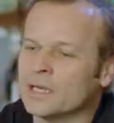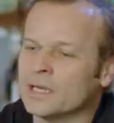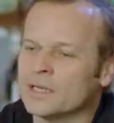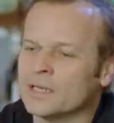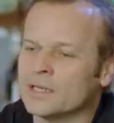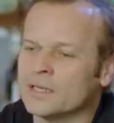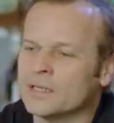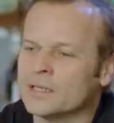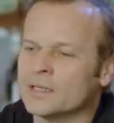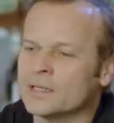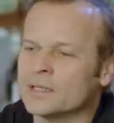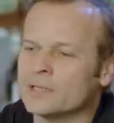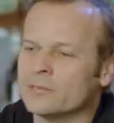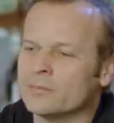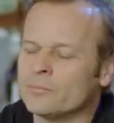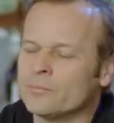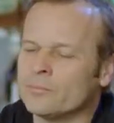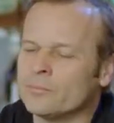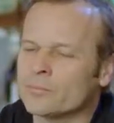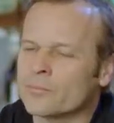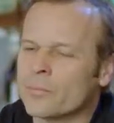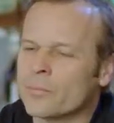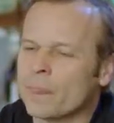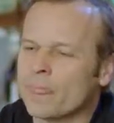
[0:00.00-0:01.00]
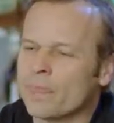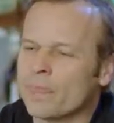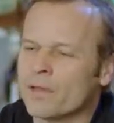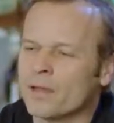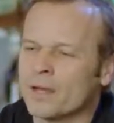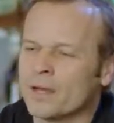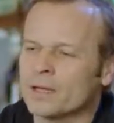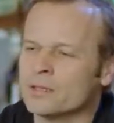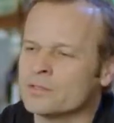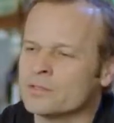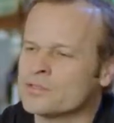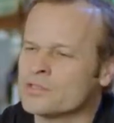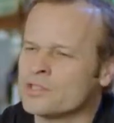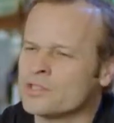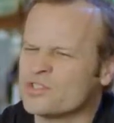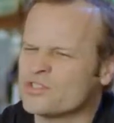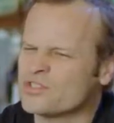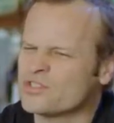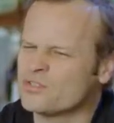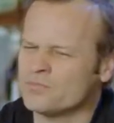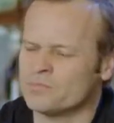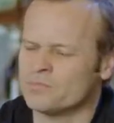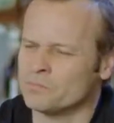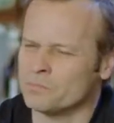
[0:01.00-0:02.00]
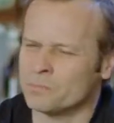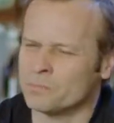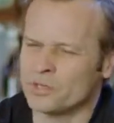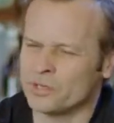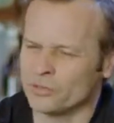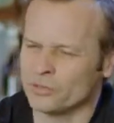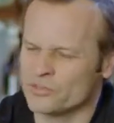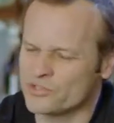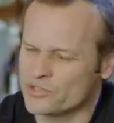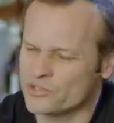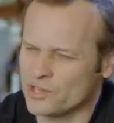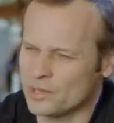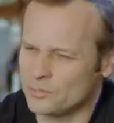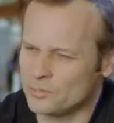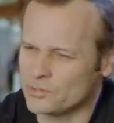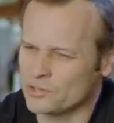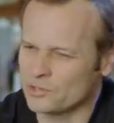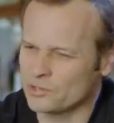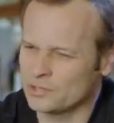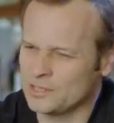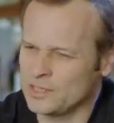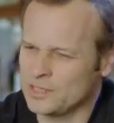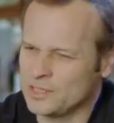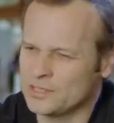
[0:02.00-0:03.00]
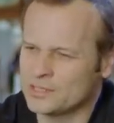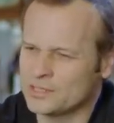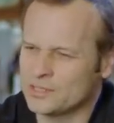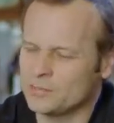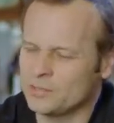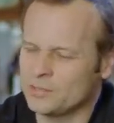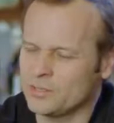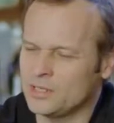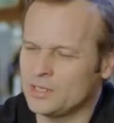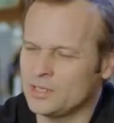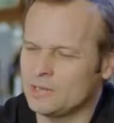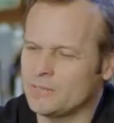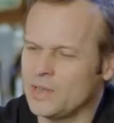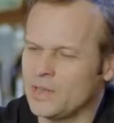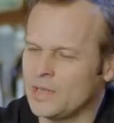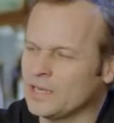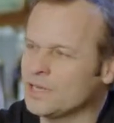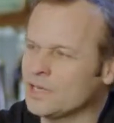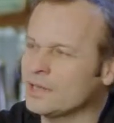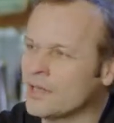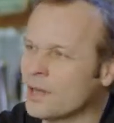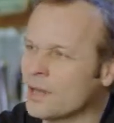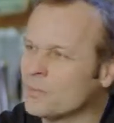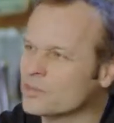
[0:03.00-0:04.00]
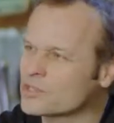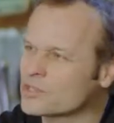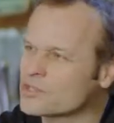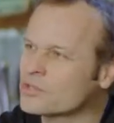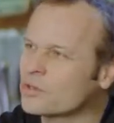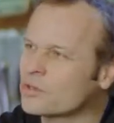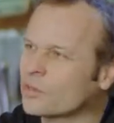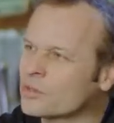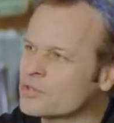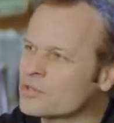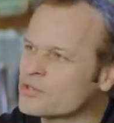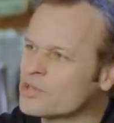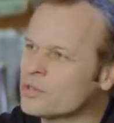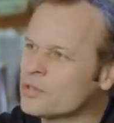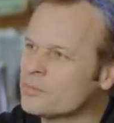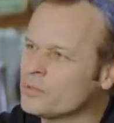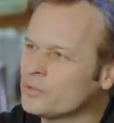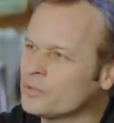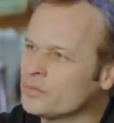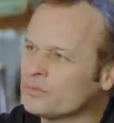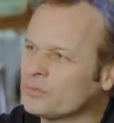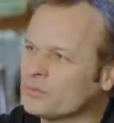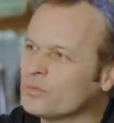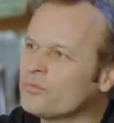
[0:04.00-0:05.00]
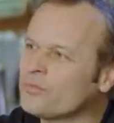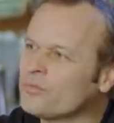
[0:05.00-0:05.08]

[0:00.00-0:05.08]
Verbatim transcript: And um, it's just conceptually to be making that much noise in a beautiful